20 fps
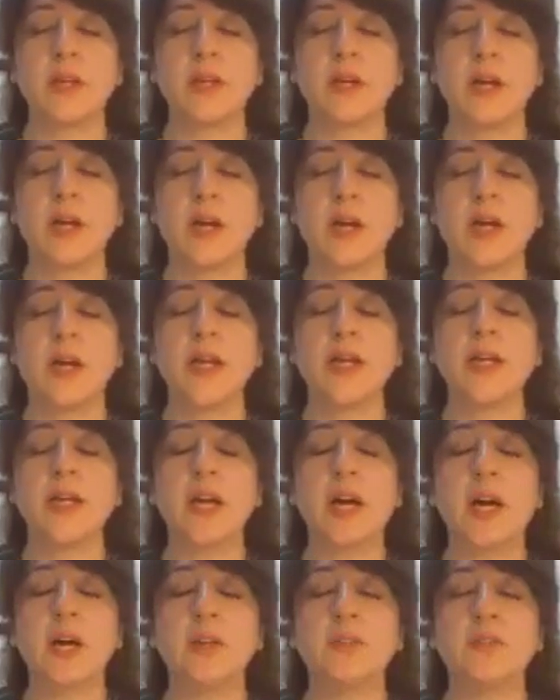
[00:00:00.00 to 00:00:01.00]
I
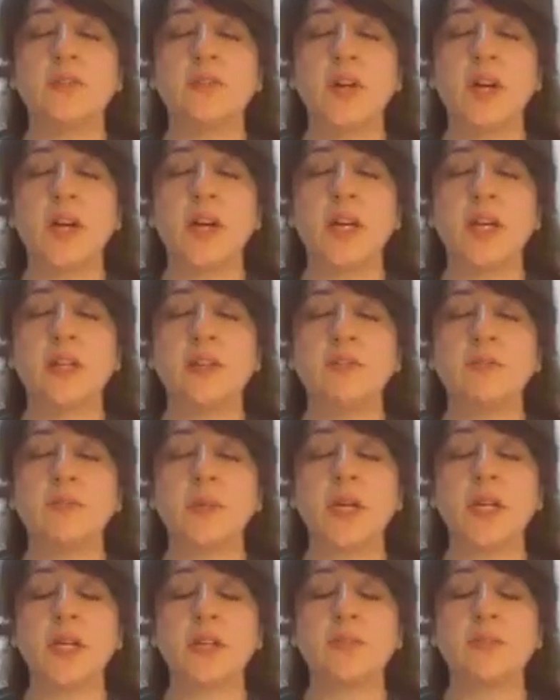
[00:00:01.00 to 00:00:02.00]
archive
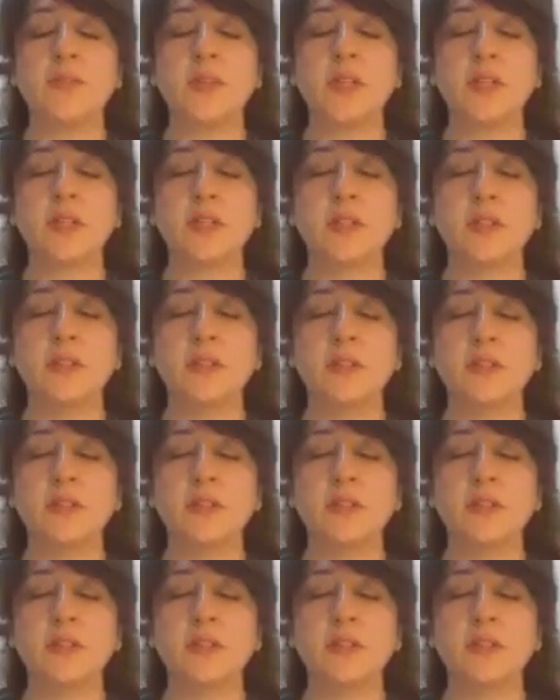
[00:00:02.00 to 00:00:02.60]
my fears